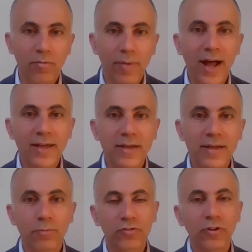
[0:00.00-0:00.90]
For
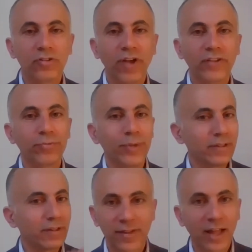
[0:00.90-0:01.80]
my personal
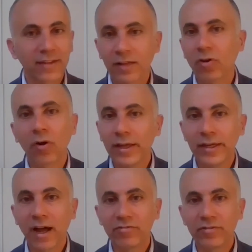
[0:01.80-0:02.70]
judgment, it's not at all
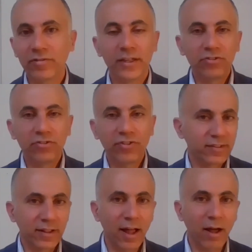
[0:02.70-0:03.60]
enough. He
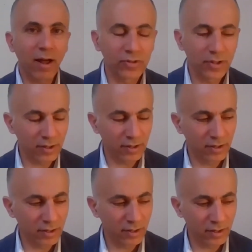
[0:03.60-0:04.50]
just launched
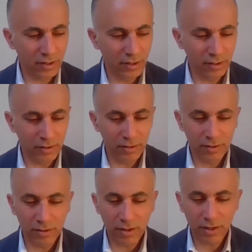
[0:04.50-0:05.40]
uh, uh,
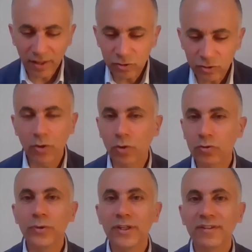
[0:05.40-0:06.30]
last week or
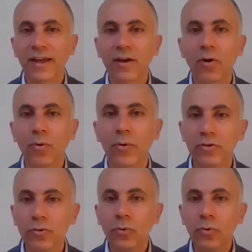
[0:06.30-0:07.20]
two weeks ago
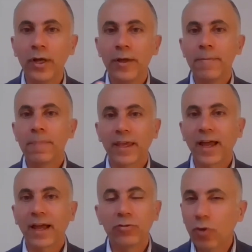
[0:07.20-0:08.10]
a new
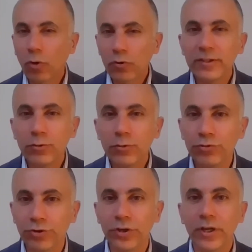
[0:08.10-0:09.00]
kind of
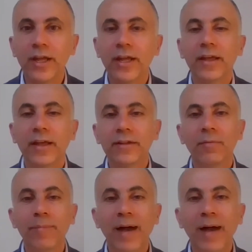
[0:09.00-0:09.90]
constitution in
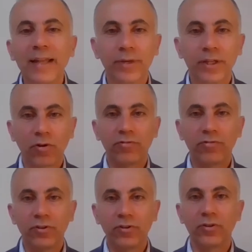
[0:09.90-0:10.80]
the management
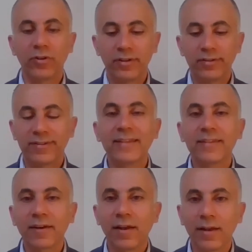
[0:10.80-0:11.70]
of the
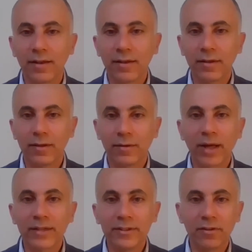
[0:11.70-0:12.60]
central uh,
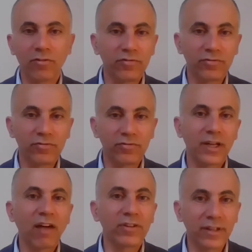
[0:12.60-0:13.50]
body of
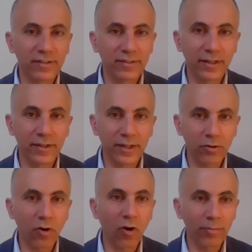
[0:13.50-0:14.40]
uh, governance in,
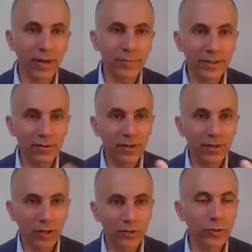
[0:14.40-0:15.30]
in Rome. I mean,
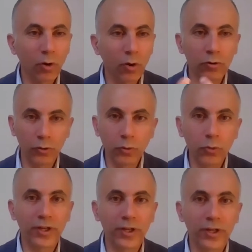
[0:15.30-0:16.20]
what we call the
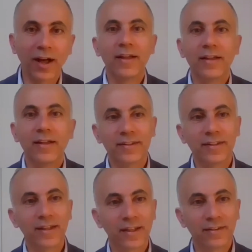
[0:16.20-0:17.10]
Curia
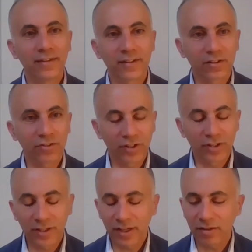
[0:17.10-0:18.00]
in, uh, in the
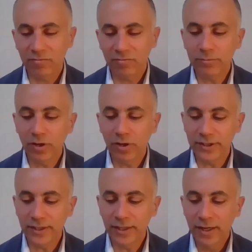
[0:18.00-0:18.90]
Christian uh,
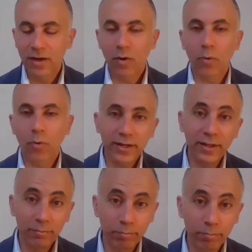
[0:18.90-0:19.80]
vocabulary, where
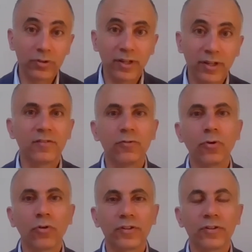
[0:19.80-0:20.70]
he put in
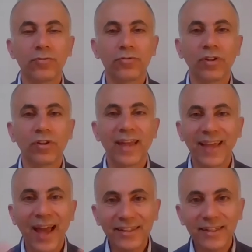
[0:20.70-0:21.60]
this new constitution
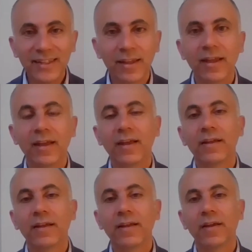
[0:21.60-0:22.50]
that any
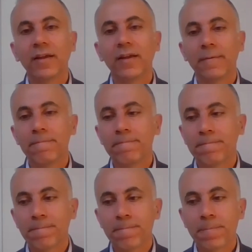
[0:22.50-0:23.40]
uh, um,